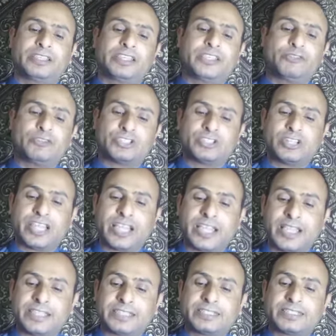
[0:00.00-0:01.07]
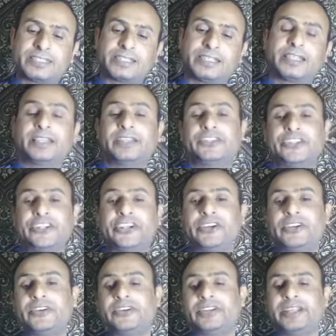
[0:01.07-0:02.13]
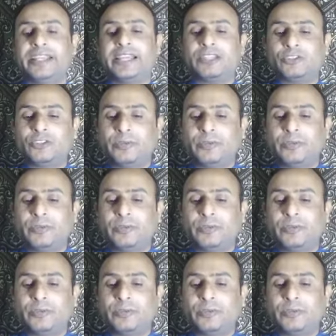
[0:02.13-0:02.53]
give us likes, share and